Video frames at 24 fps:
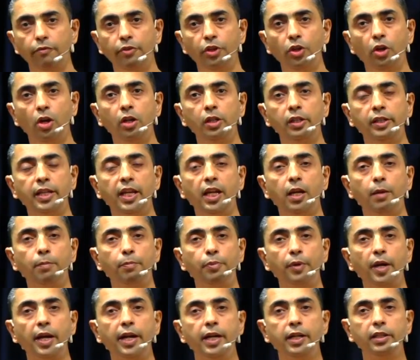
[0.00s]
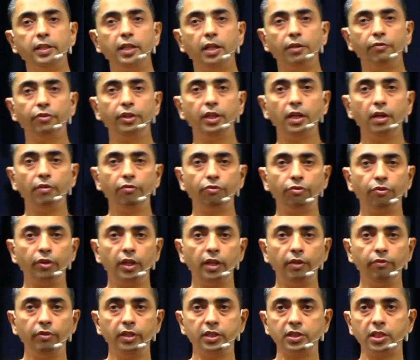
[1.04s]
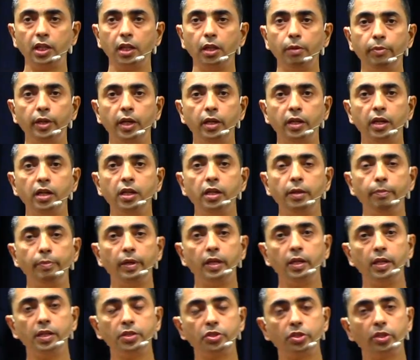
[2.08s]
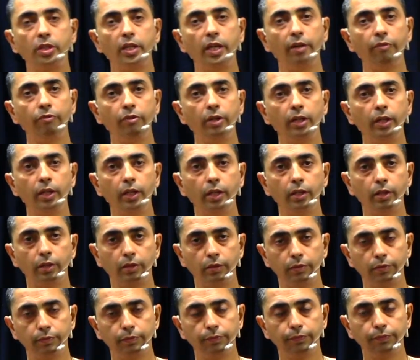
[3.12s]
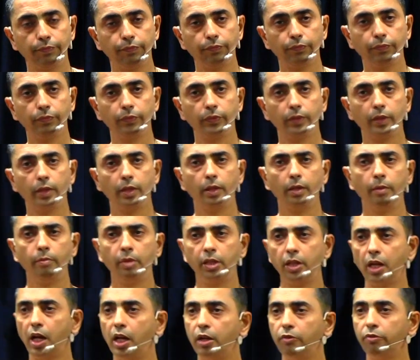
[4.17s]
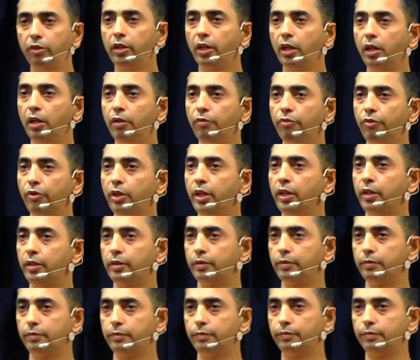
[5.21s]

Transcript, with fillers: We all take pride that we are free. We celebrate Independence Day every year. But are we really free?